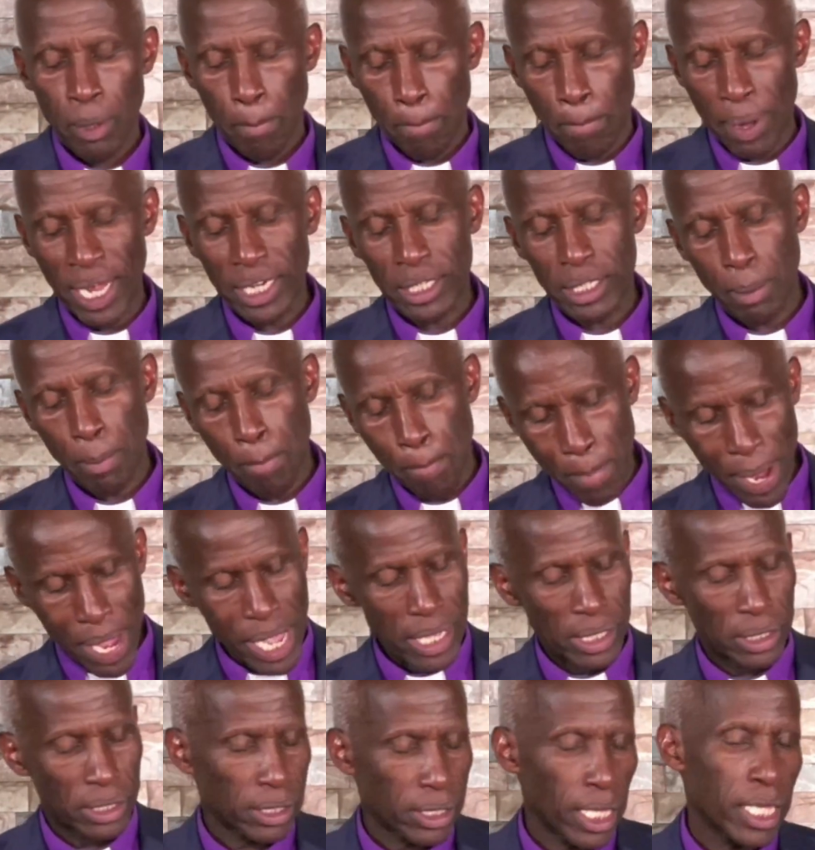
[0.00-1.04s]
part
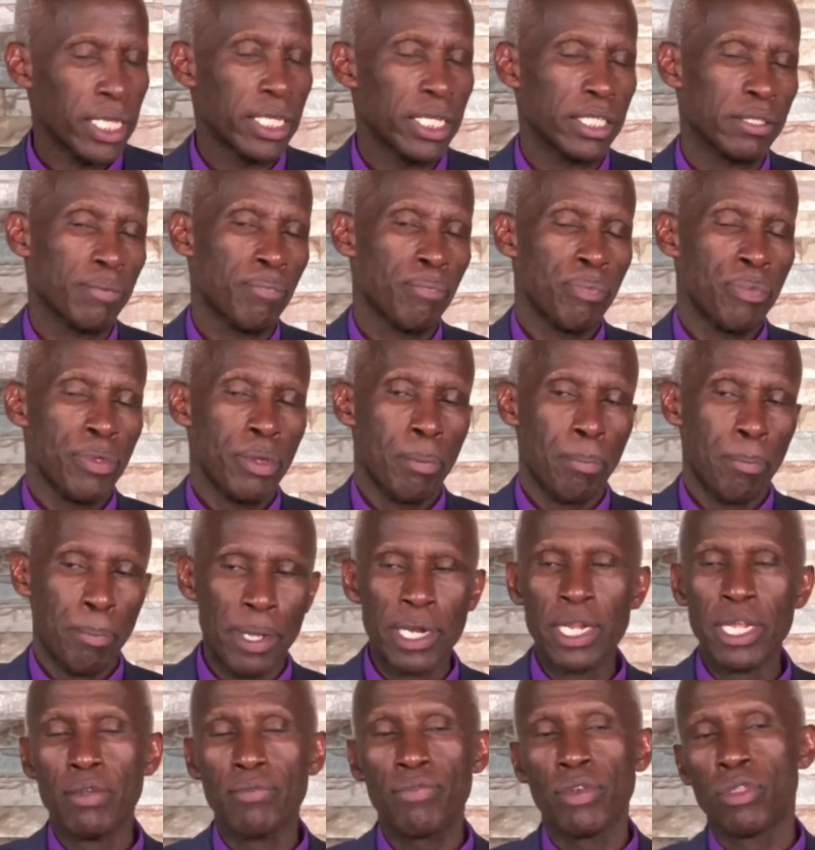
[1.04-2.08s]
B says,
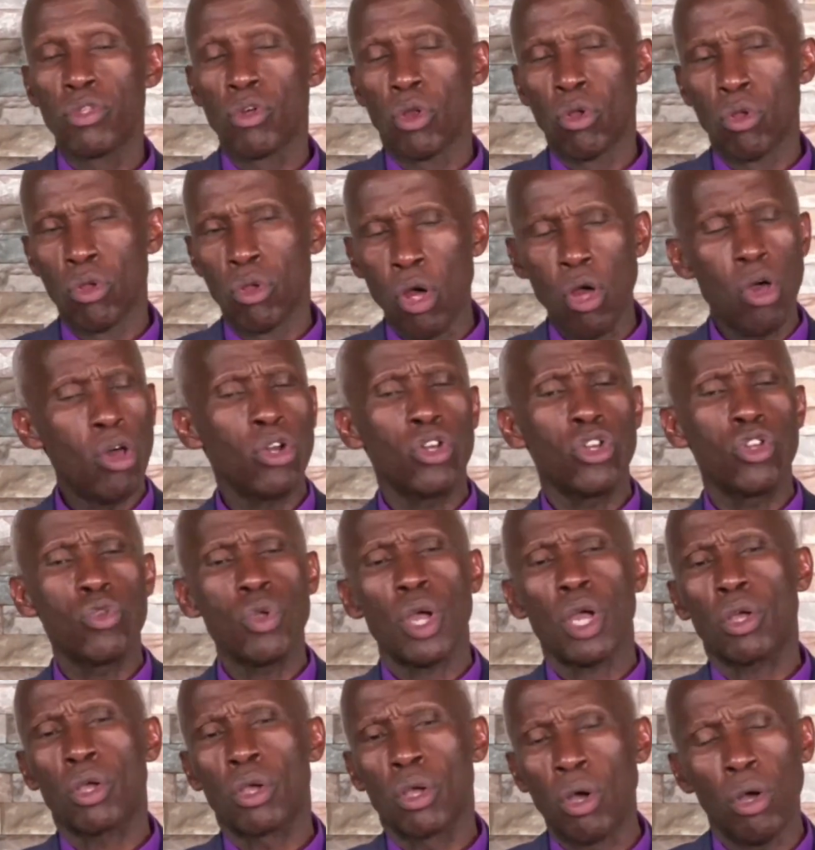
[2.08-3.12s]
believe in the Lord
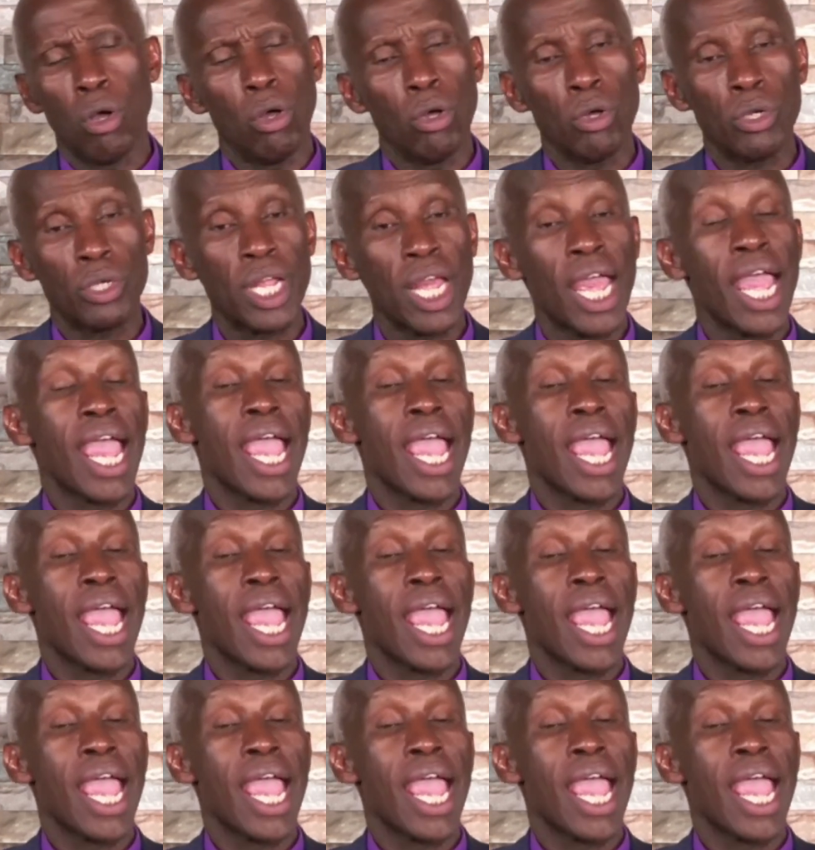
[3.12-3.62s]
your God,